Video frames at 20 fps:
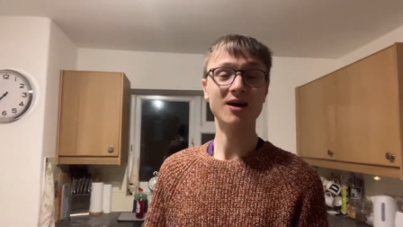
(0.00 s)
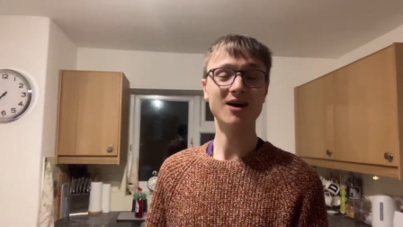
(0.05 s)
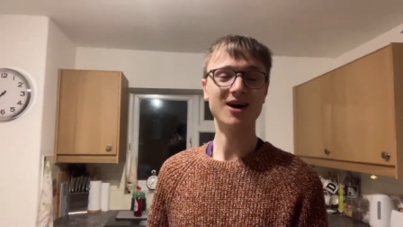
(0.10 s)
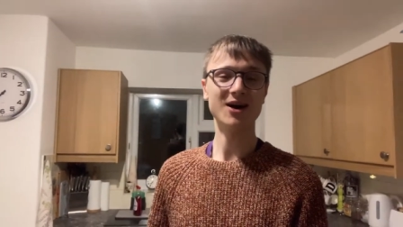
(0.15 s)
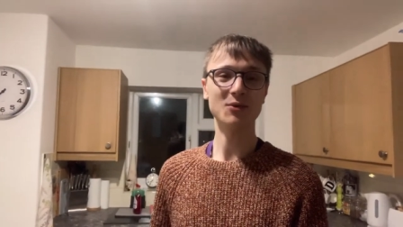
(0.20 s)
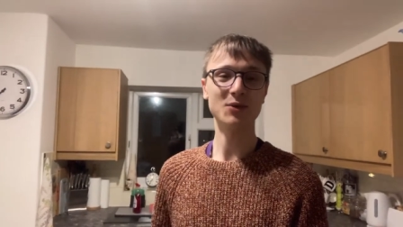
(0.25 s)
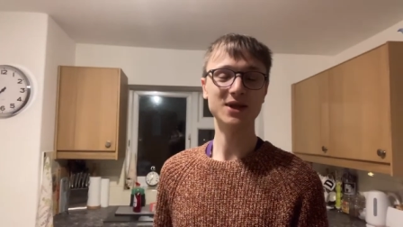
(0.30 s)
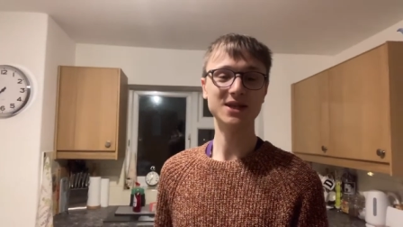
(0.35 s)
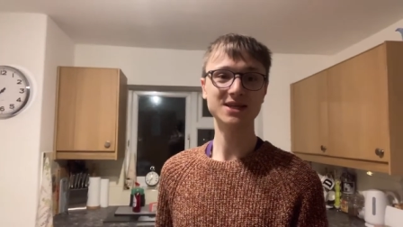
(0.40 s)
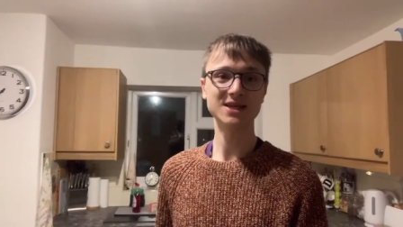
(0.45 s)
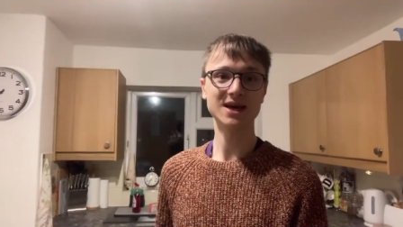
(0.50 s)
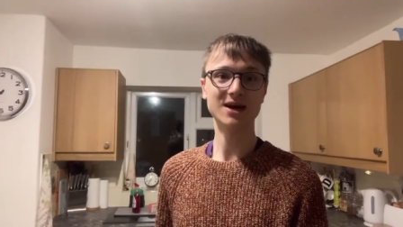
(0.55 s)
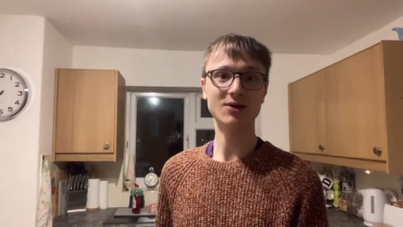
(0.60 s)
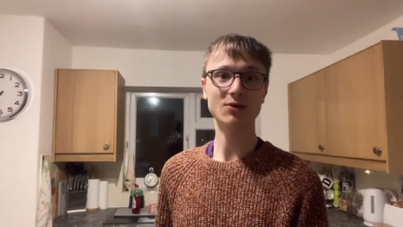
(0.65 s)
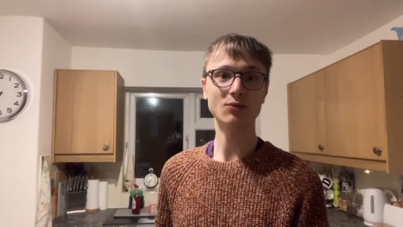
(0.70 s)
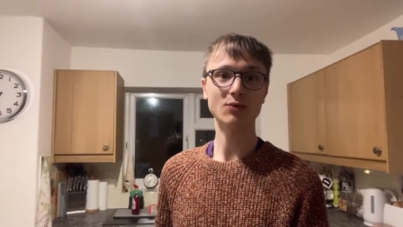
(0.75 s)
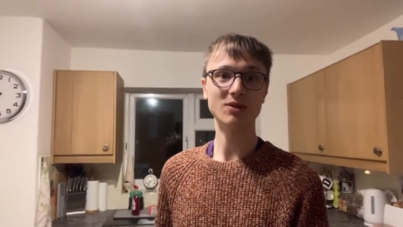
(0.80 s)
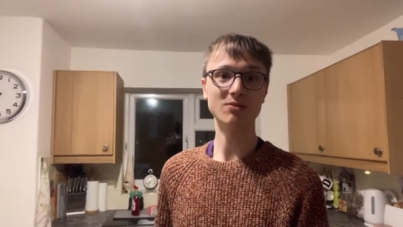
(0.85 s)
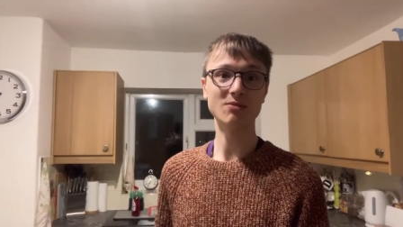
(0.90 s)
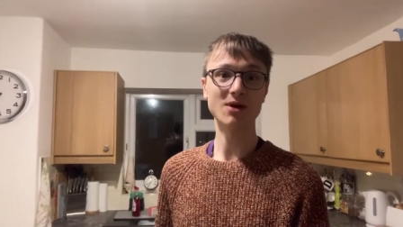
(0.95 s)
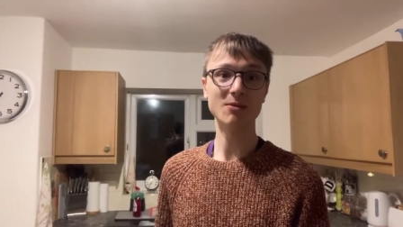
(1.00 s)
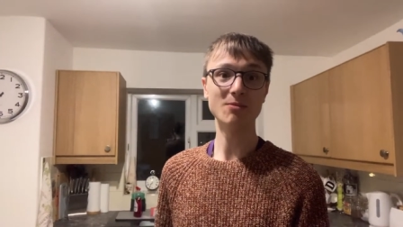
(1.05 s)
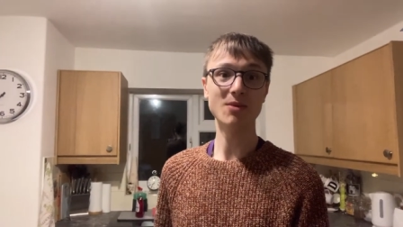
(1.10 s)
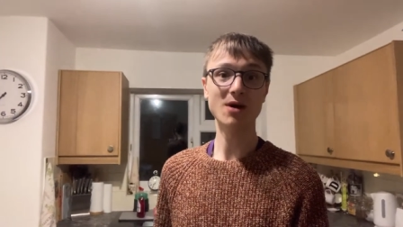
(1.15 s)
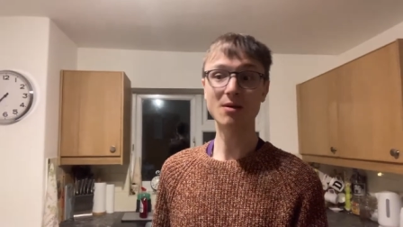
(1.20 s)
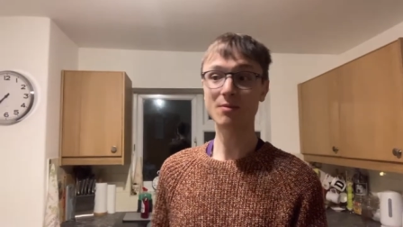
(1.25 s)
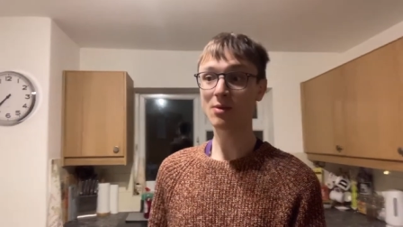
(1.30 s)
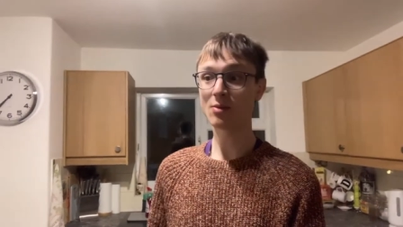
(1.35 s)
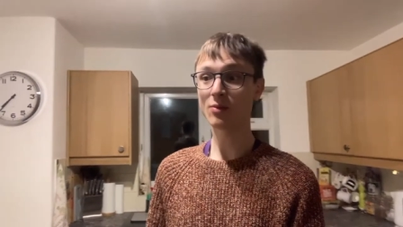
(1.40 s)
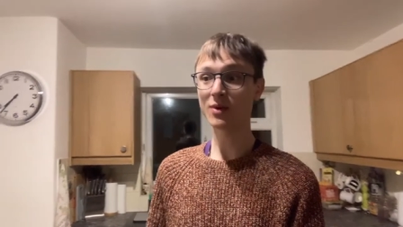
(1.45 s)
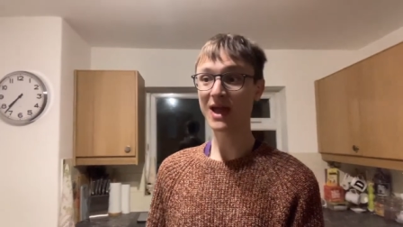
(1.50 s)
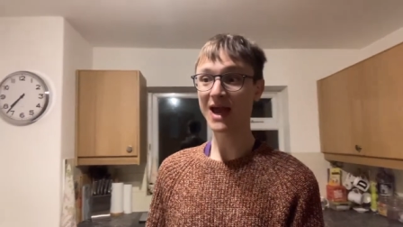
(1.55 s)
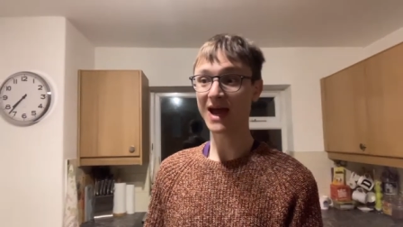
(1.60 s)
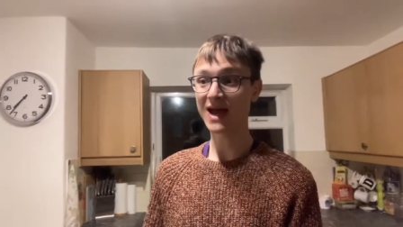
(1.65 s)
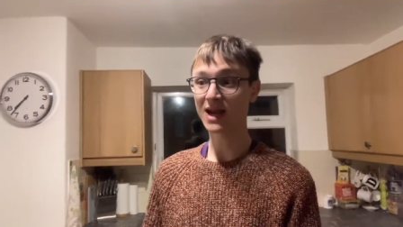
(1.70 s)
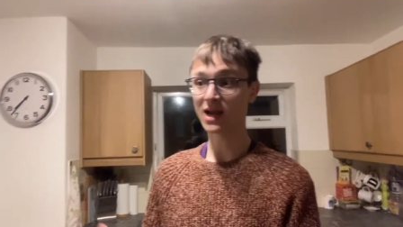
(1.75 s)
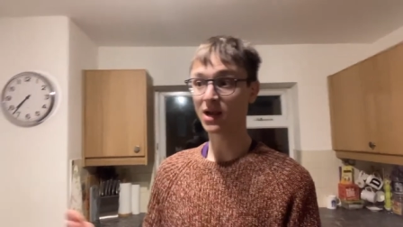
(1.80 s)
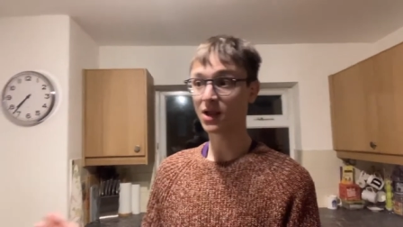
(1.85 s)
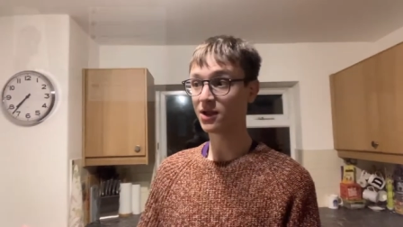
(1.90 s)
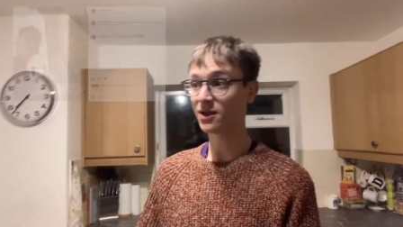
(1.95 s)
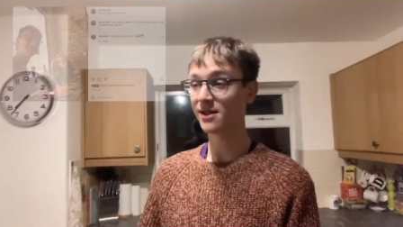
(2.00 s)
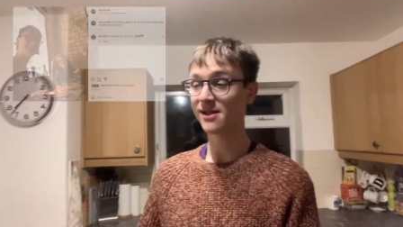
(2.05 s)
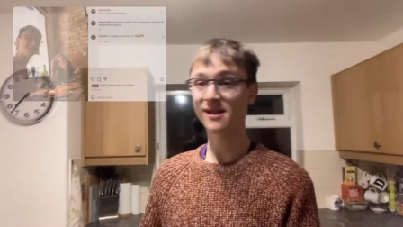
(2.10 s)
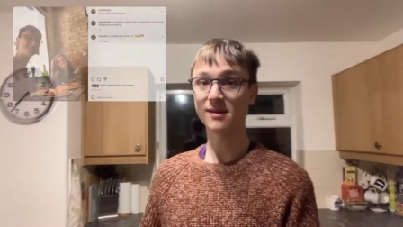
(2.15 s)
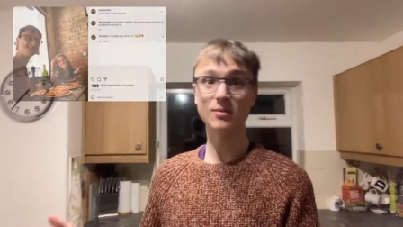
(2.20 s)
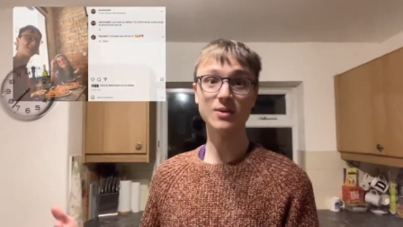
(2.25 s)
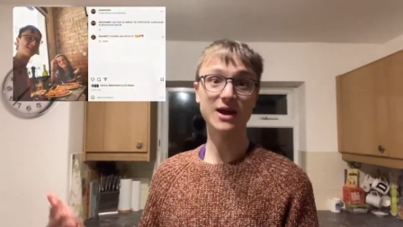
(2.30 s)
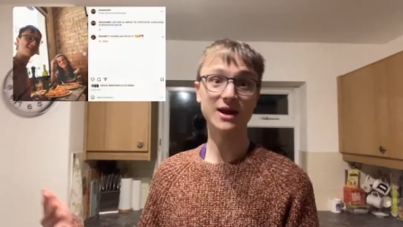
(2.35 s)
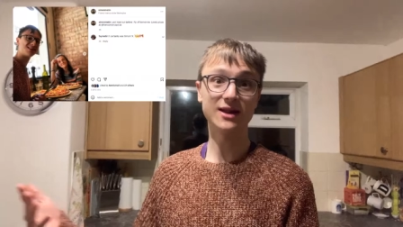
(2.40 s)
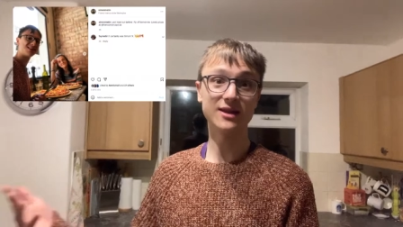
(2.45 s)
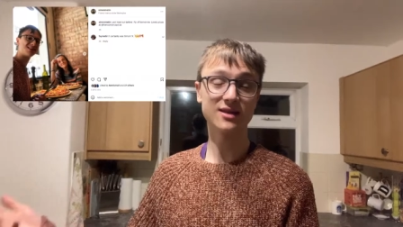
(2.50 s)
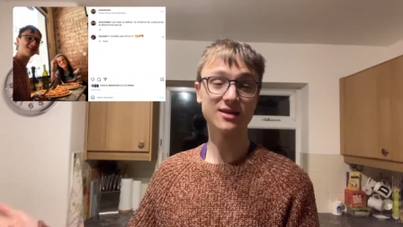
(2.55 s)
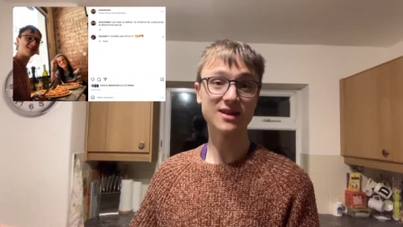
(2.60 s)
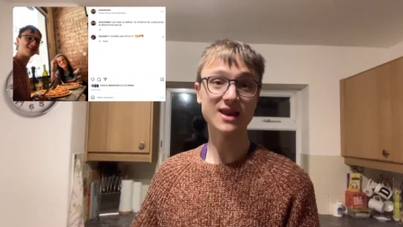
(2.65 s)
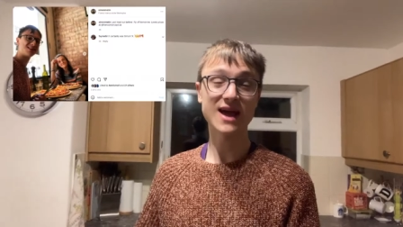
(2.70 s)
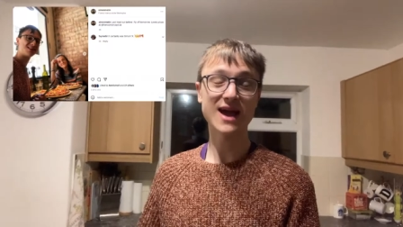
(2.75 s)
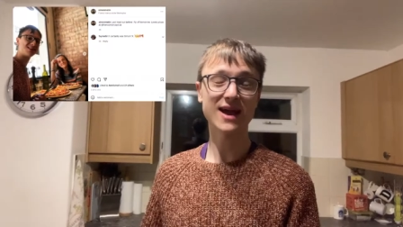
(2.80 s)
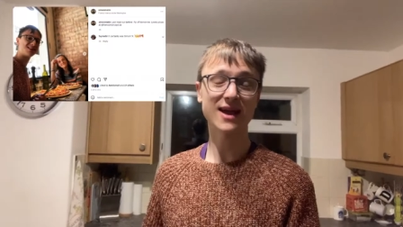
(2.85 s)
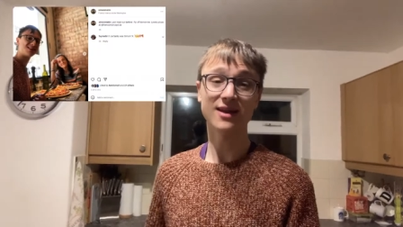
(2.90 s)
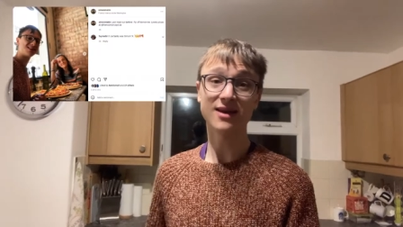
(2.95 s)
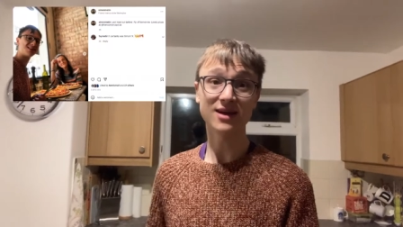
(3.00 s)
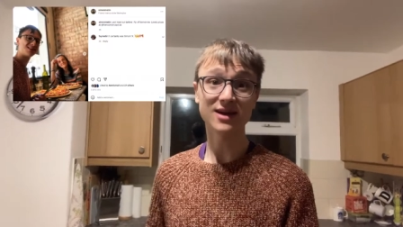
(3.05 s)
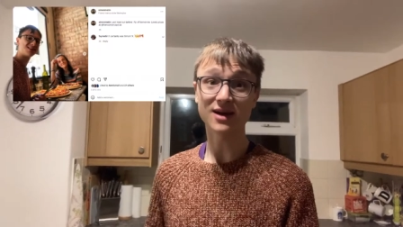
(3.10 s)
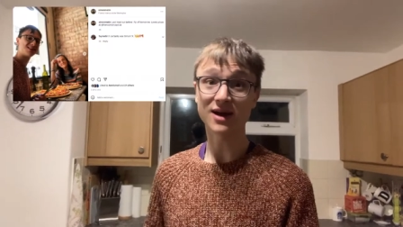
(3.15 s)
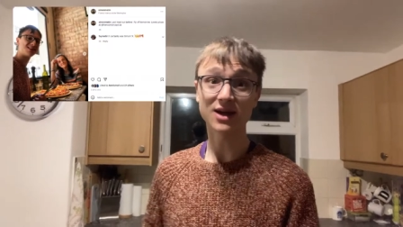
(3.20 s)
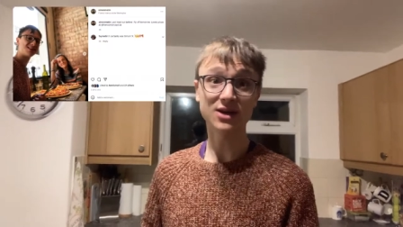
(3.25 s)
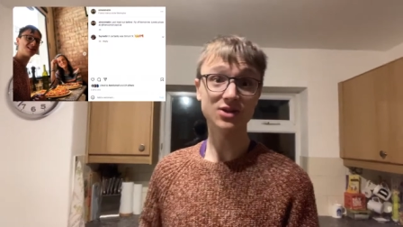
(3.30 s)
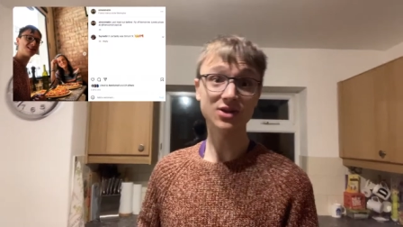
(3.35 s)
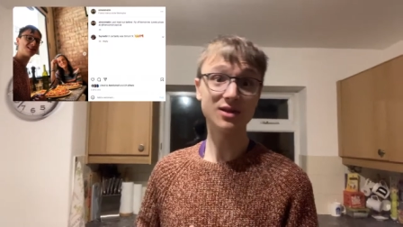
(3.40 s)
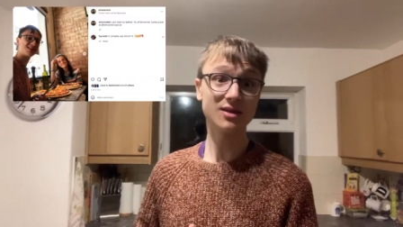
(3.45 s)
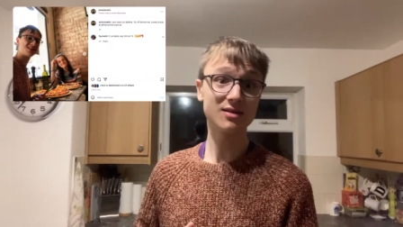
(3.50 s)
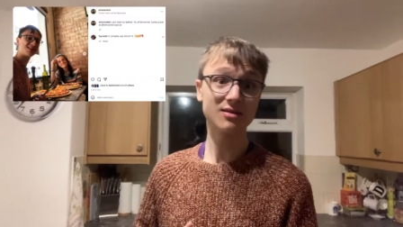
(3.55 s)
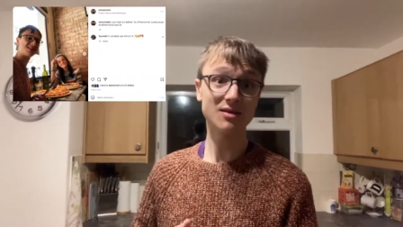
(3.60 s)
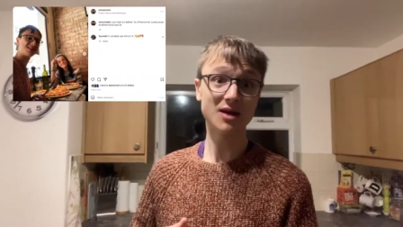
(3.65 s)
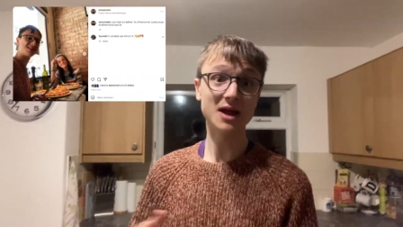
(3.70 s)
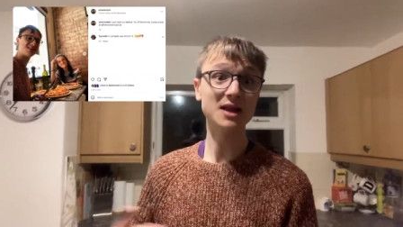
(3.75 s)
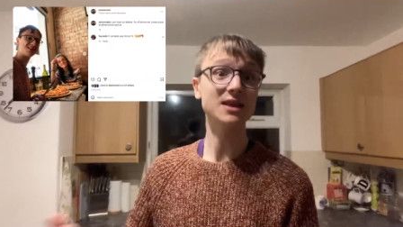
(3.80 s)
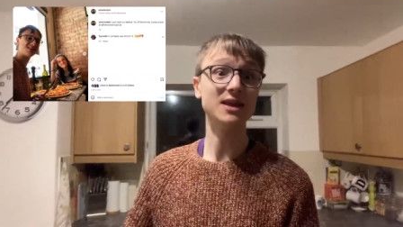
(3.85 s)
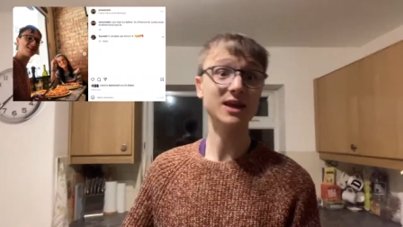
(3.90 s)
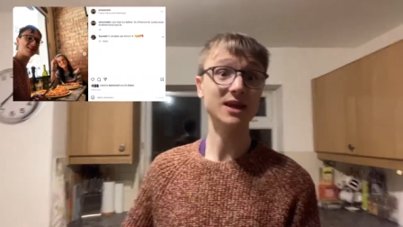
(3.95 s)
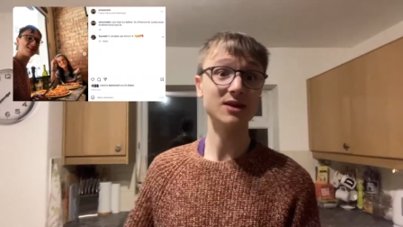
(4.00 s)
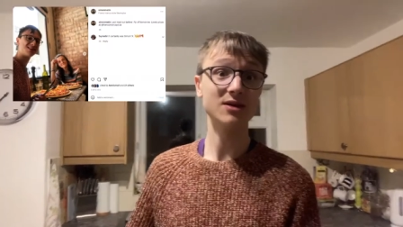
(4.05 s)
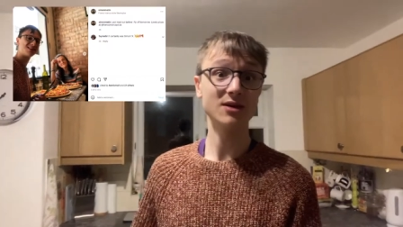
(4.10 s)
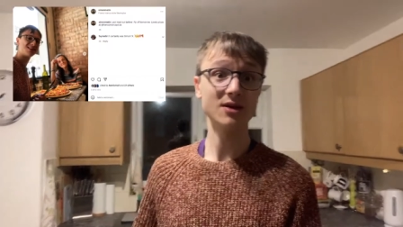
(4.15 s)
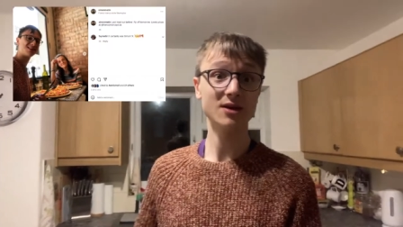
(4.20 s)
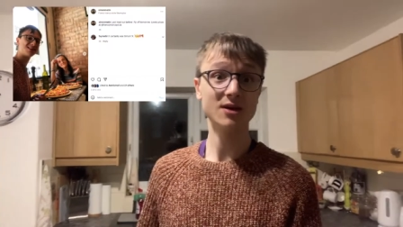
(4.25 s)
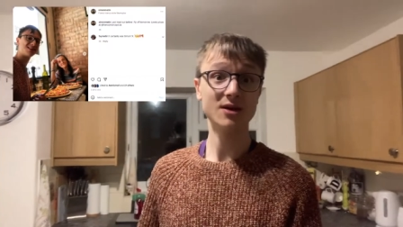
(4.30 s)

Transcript: I went out with my mum and we had lunch and we had a snack. I just, I did